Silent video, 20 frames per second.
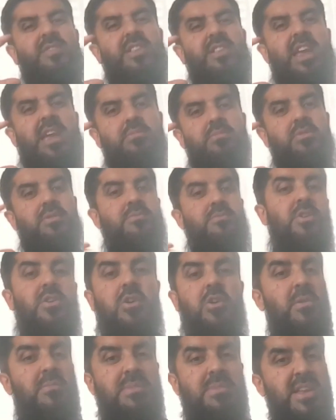of the table. You
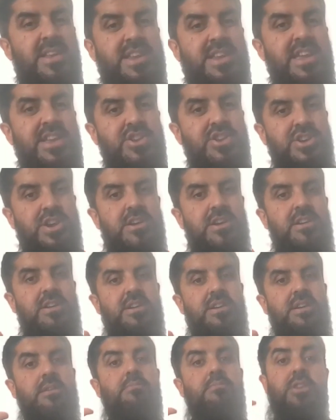can't be a teacher,
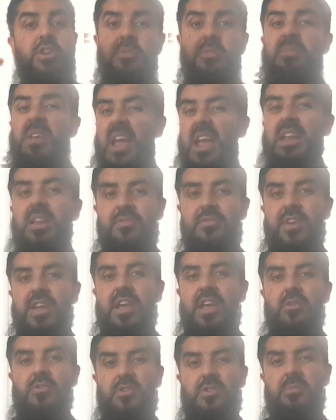but you can be
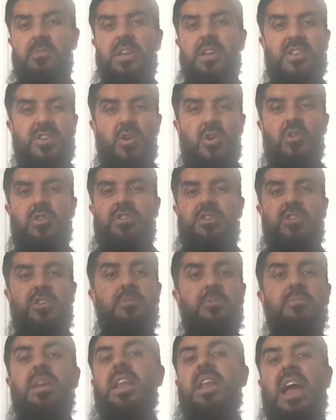anything else. You can be a doctor. You
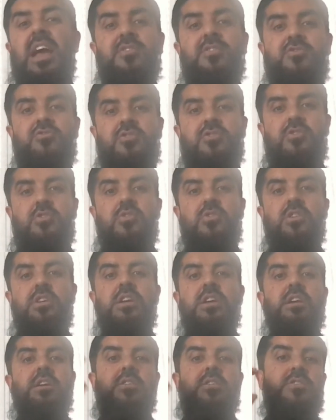can be an astronaut
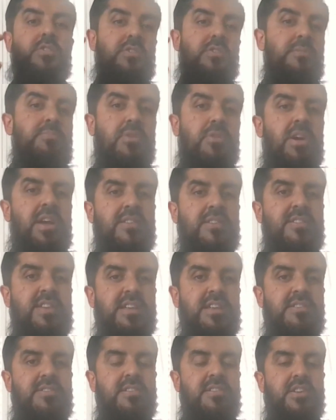because you're the brightest
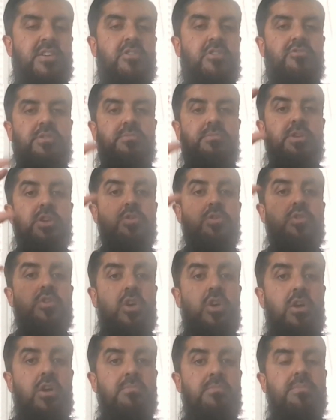kids in the country, but you
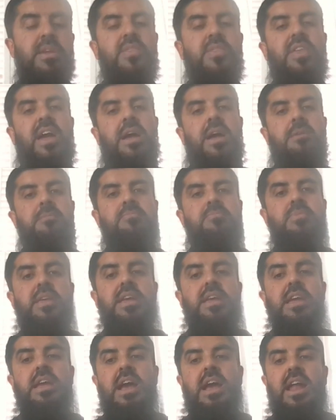can't be that.
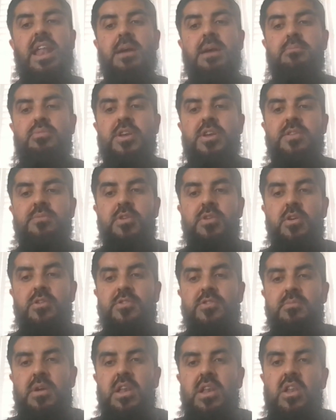And that brings me on
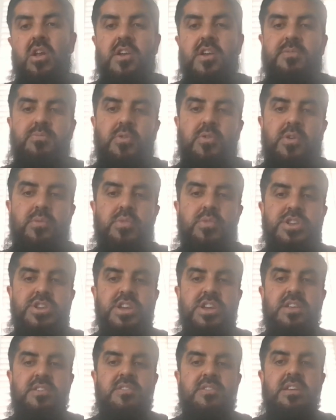to my last point,
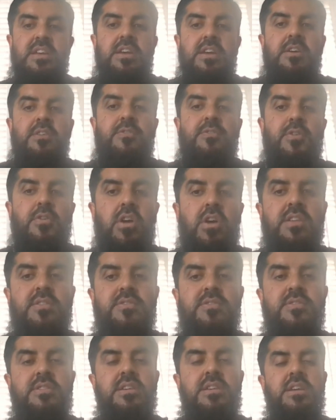which is for
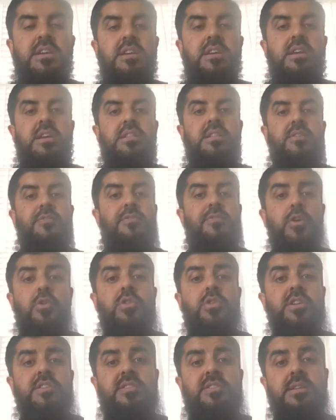us, the
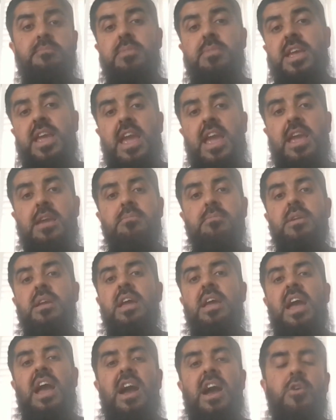focus that became
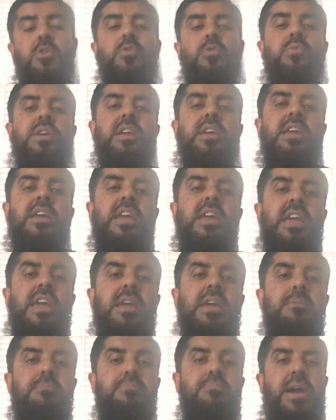how do we
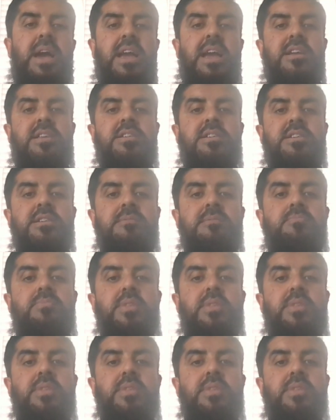impact